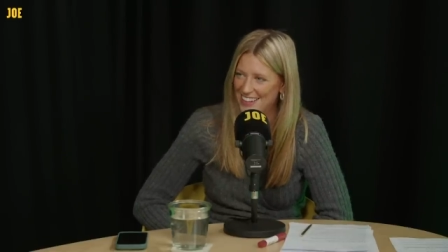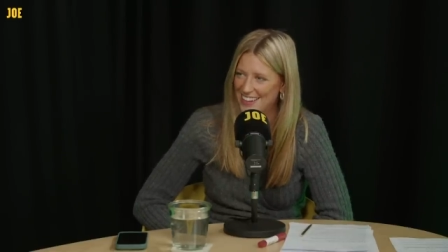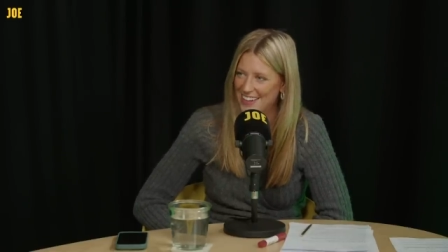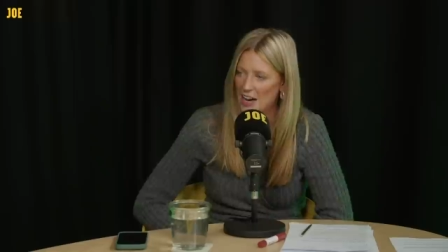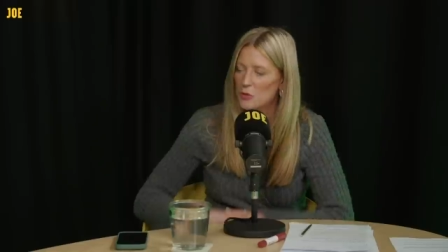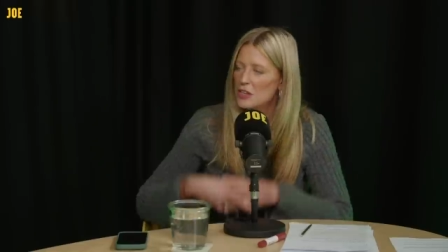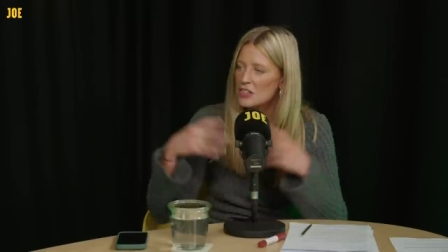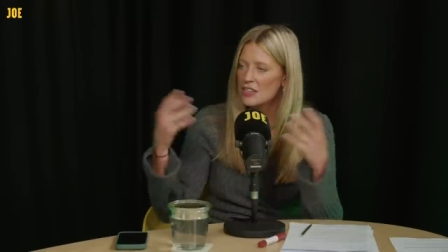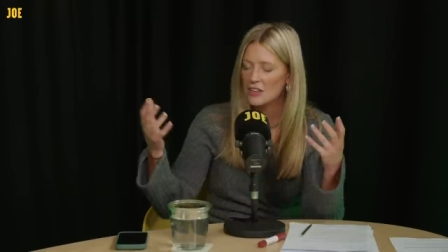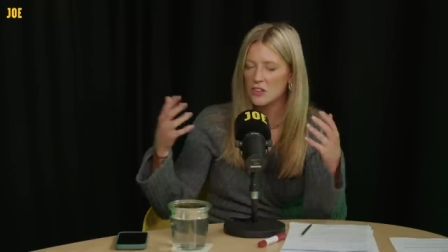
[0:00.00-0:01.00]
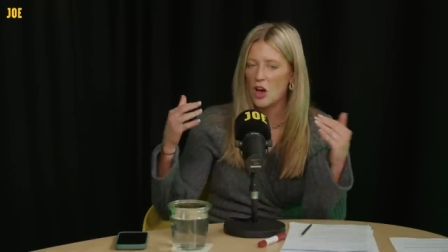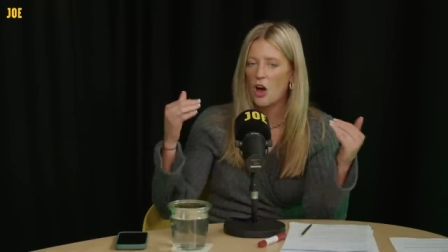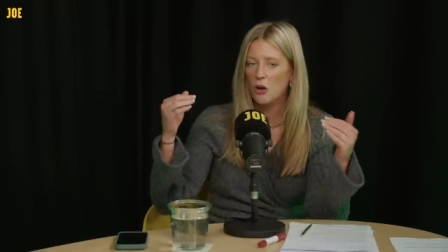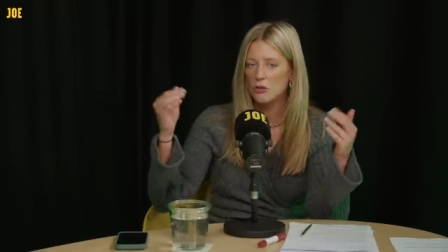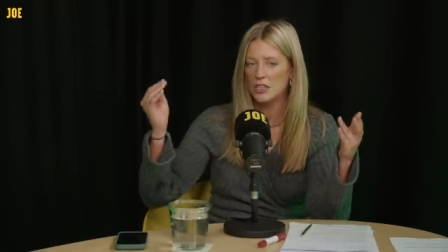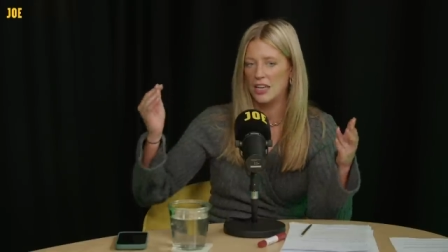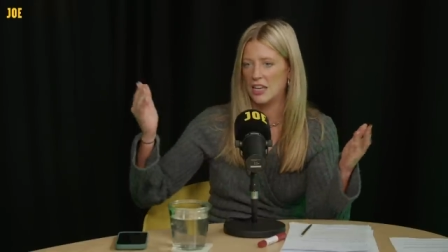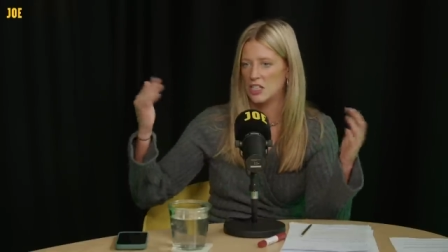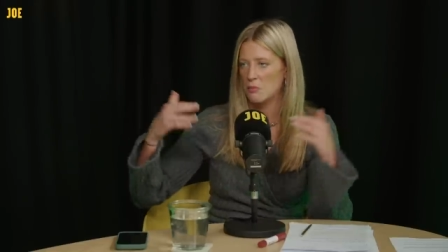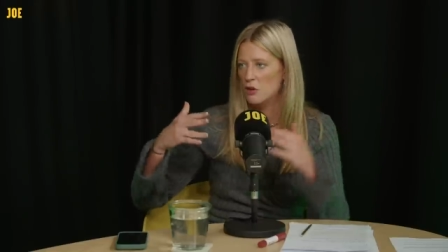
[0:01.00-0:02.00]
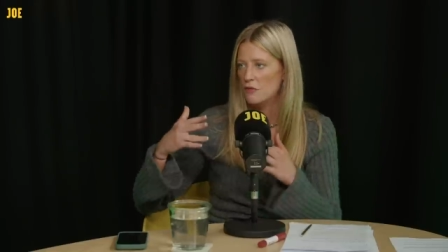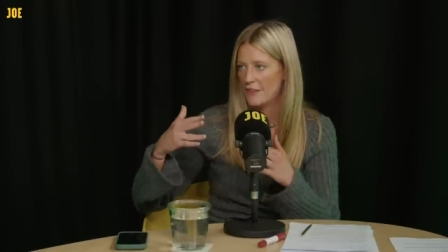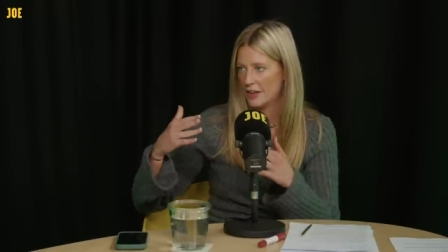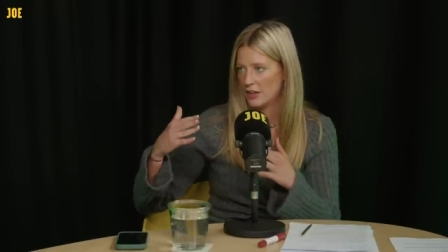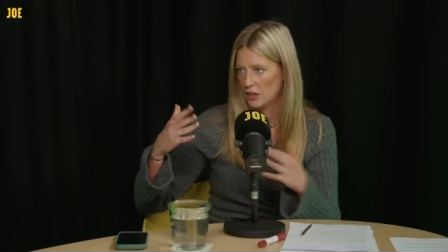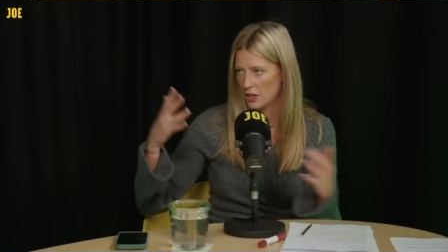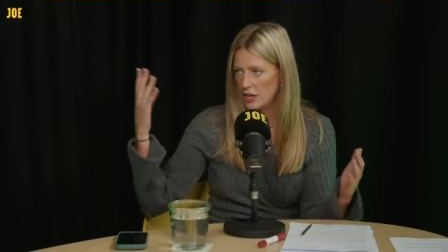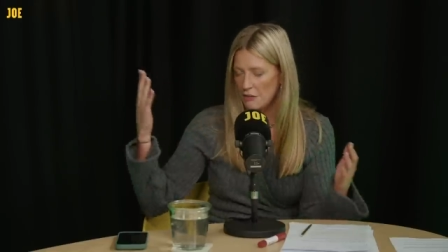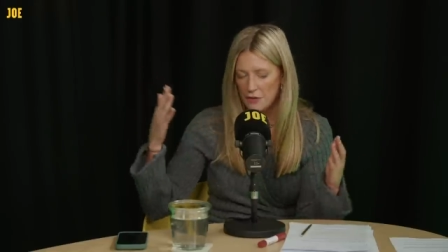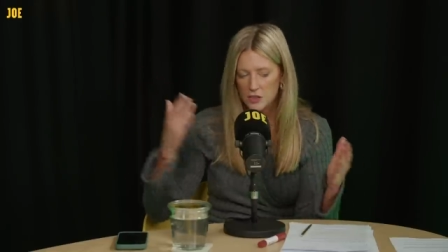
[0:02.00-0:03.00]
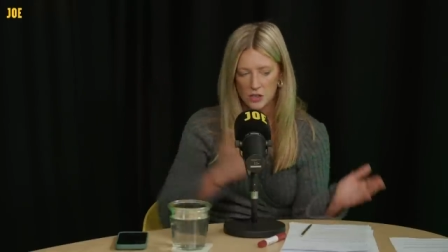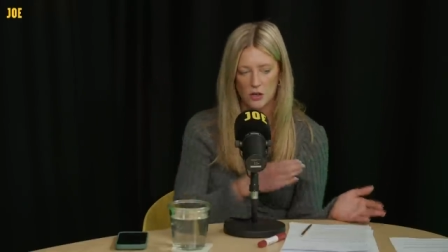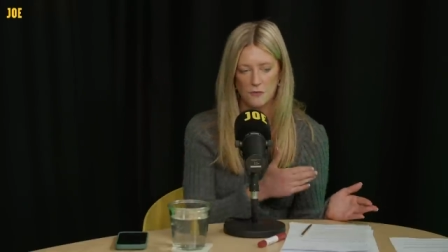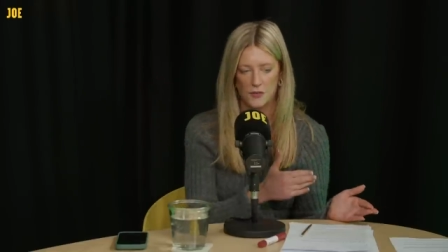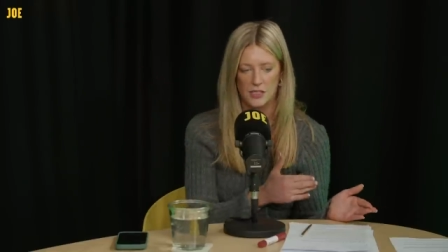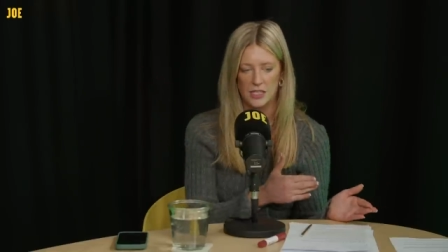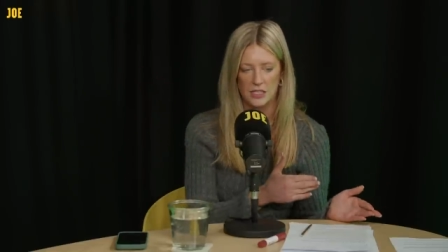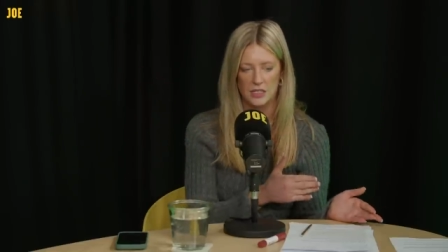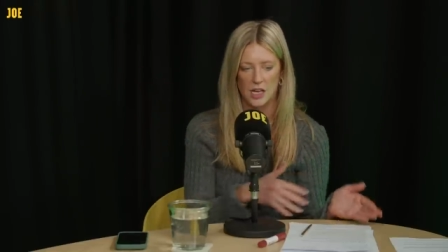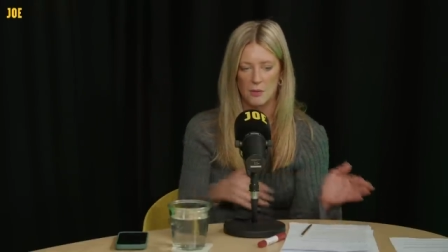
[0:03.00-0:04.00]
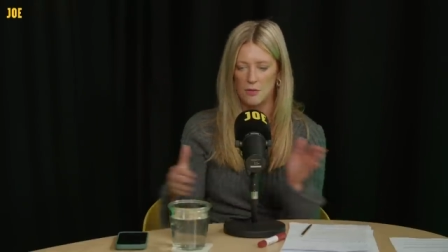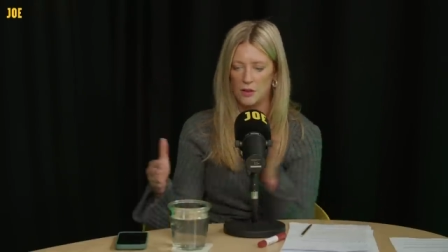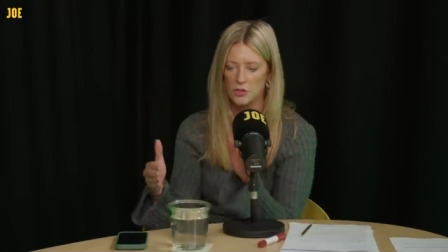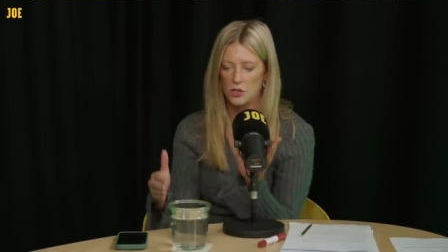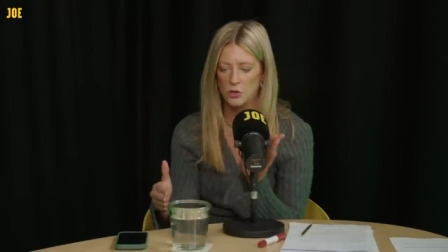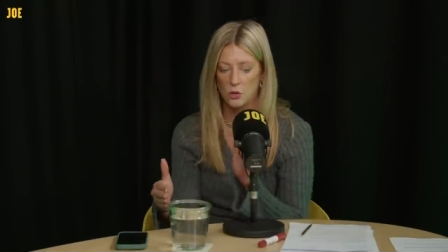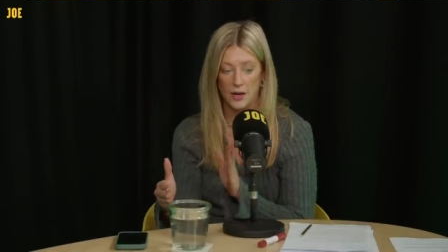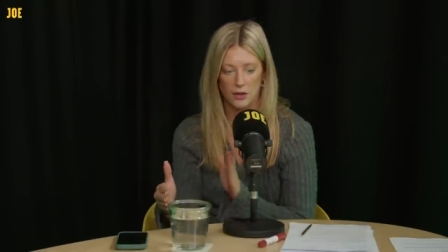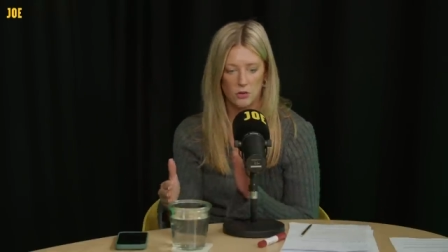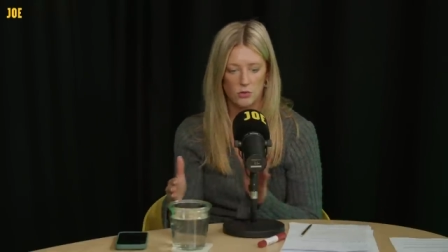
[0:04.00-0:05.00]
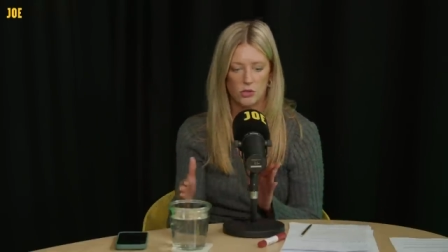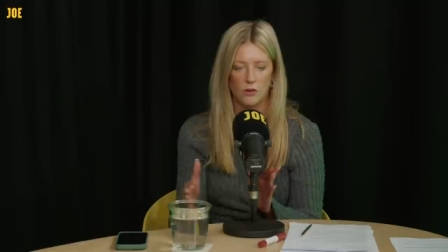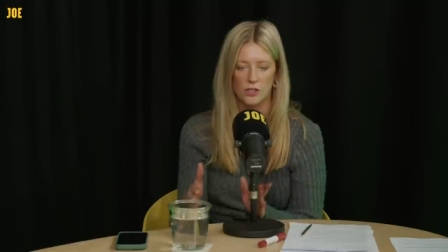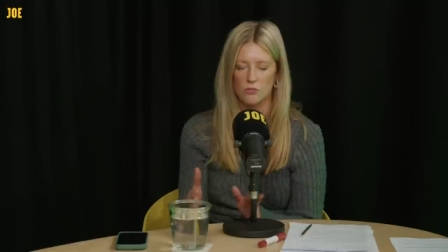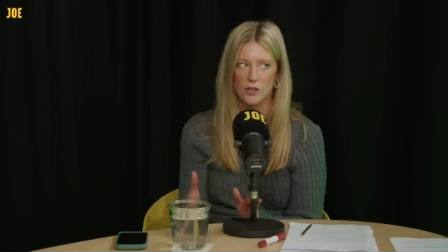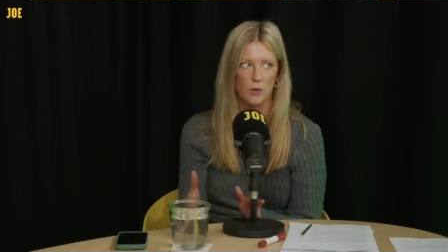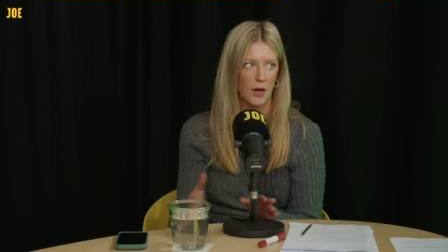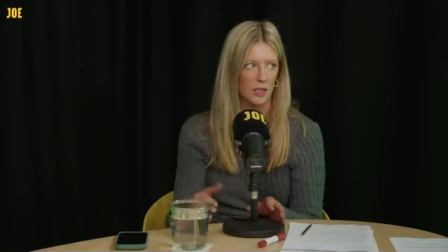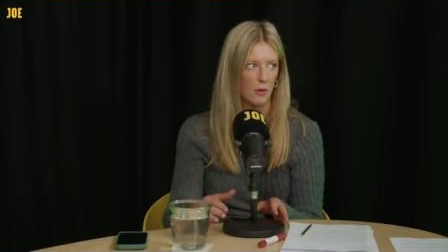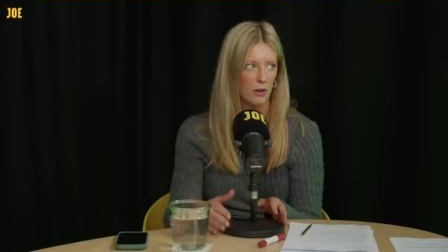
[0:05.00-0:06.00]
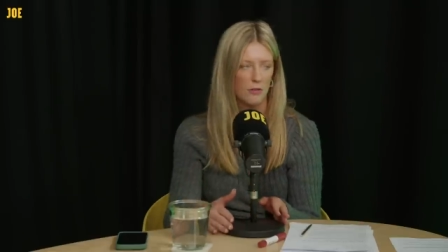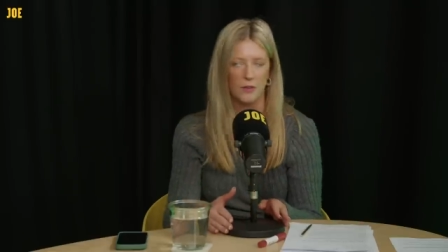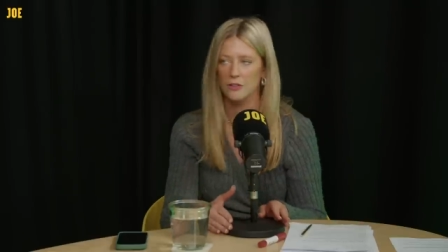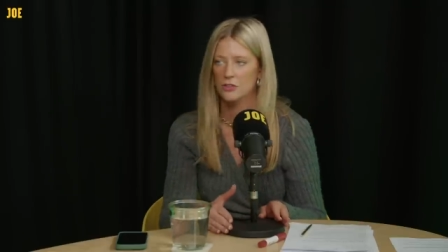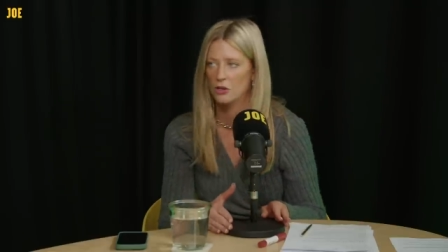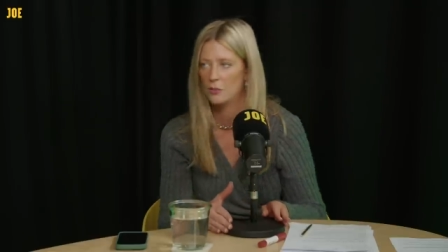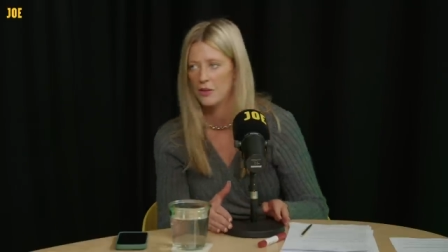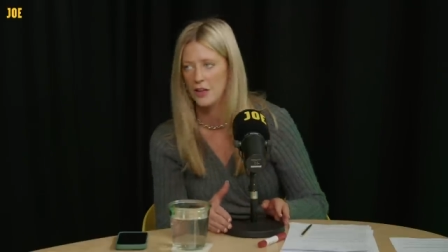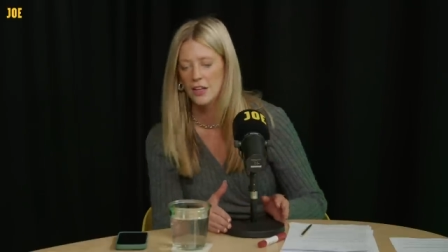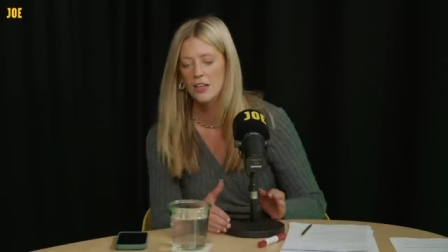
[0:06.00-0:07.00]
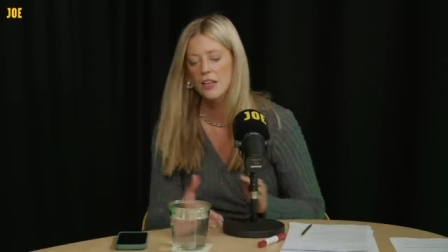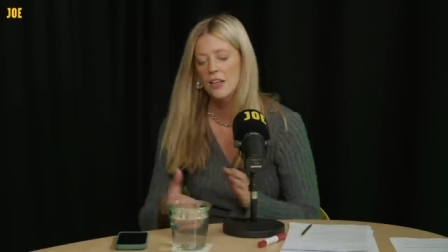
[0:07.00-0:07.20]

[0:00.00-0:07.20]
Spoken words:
The whole thing is moving. It feels like conference season has come around too quick. Oh, sorry, I just really whacked the microphone. Sorry about that.